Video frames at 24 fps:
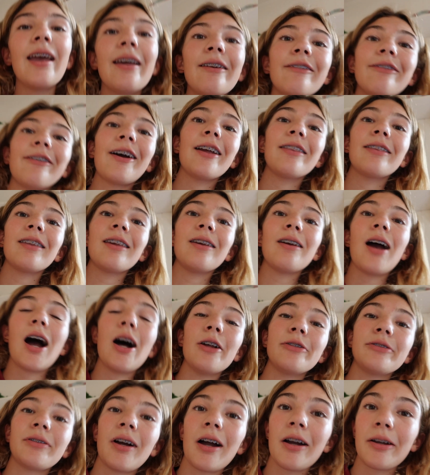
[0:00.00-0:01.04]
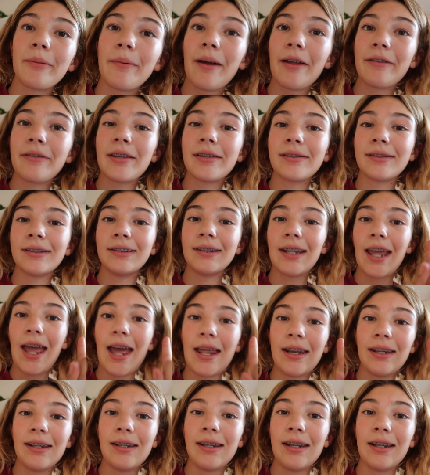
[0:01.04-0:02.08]
And finally, I'll talk about this in
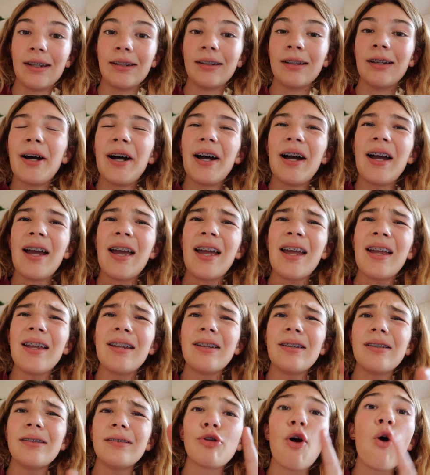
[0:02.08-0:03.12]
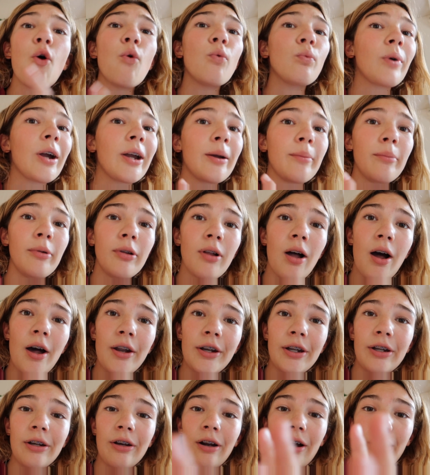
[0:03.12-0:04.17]
editing, but don't ramble
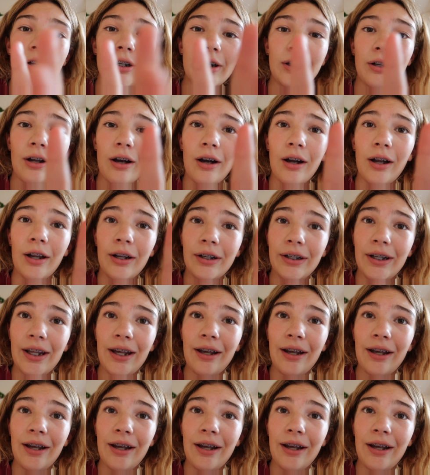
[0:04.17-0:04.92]
on and on and on